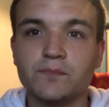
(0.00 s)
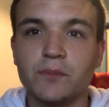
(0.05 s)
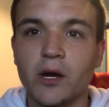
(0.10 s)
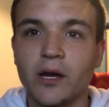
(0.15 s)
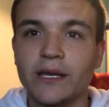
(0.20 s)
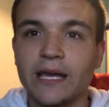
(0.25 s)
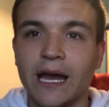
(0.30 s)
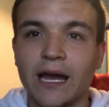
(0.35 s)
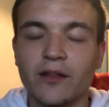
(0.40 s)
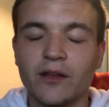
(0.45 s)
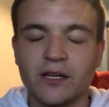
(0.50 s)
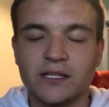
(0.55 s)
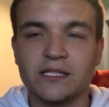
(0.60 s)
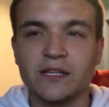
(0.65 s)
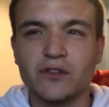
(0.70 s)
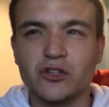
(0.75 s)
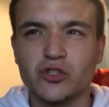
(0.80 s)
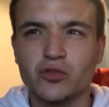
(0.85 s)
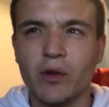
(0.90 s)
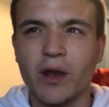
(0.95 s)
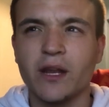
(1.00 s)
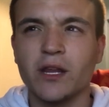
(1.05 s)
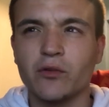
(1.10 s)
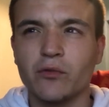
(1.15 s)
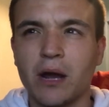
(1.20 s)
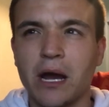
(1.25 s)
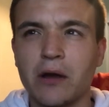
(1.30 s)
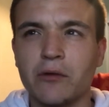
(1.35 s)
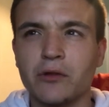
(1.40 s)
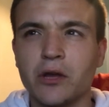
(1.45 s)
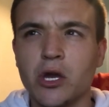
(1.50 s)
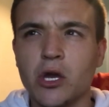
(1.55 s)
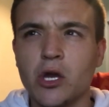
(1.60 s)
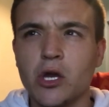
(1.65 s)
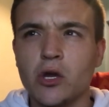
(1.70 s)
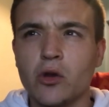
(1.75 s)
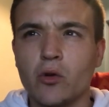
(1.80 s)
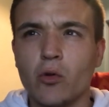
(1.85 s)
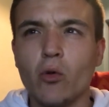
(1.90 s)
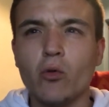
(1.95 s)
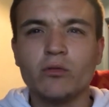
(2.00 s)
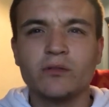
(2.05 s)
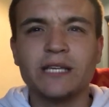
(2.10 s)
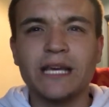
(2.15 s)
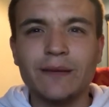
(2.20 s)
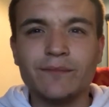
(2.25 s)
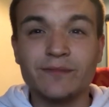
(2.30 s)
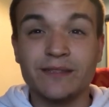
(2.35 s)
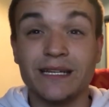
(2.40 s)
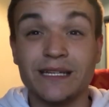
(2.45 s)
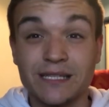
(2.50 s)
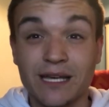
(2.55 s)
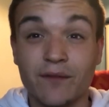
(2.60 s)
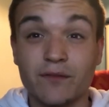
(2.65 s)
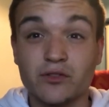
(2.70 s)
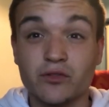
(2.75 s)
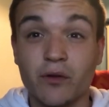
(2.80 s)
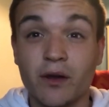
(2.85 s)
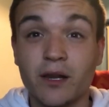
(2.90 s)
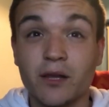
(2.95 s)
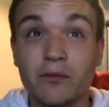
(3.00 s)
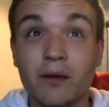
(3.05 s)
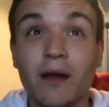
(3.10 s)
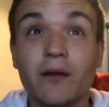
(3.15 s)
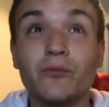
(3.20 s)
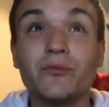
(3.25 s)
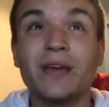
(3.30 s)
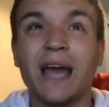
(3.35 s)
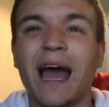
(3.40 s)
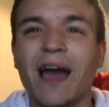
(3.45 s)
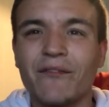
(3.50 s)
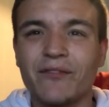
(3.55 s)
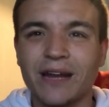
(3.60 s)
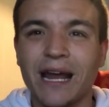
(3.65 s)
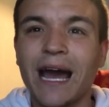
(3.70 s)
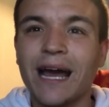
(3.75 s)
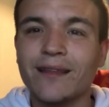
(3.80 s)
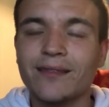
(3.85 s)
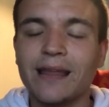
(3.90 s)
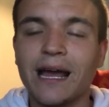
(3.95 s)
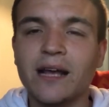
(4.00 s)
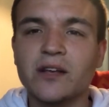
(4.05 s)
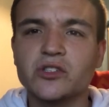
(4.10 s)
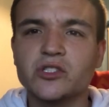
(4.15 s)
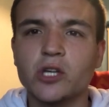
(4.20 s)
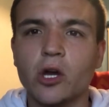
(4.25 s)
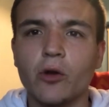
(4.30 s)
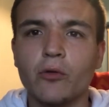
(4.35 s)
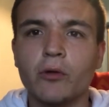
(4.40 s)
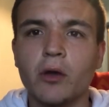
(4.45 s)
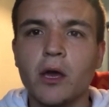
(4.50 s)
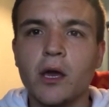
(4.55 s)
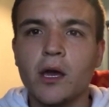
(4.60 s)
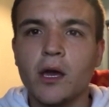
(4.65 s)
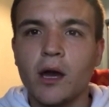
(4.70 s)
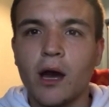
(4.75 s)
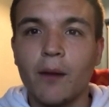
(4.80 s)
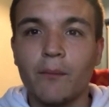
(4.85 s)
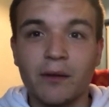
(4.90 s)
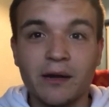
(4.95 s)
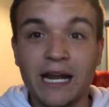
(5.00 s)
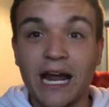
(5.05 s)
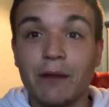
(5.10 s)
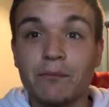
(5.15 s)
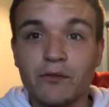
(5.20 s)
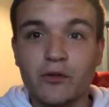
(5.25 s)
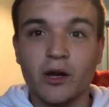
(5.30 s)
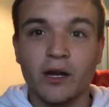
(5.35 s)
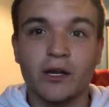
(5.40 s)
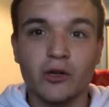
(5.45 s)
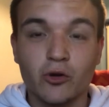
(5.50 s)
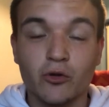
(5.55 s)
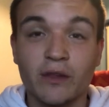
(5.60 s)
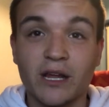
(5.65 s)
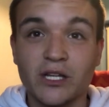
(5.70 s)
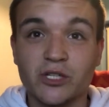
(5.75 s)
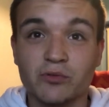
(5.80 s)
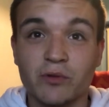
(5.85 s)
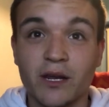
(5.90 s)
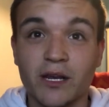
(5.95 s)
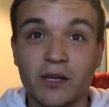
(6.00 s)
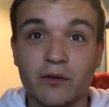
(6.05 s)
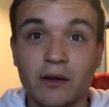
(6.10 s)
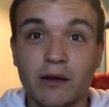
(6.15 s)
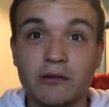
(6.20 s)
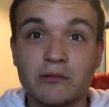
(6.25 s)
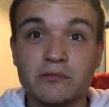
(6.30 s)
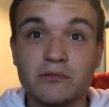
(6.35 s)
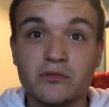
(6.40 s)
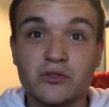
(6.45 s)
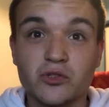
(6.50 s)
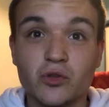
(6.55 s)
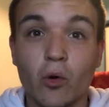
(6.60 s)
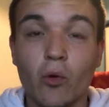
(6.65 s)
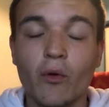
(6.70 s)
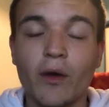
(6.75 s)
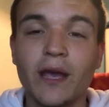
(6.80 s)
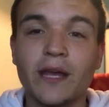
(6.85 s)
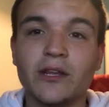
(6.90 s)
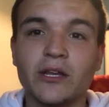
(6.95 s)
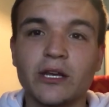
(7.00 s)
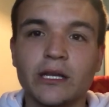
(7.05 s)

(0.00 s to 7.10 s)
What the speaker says: But yeah, like I said, the training ground, all teams need to have a training ground, and we haven't had that, so I'm glad we kind of got that training ground sorted.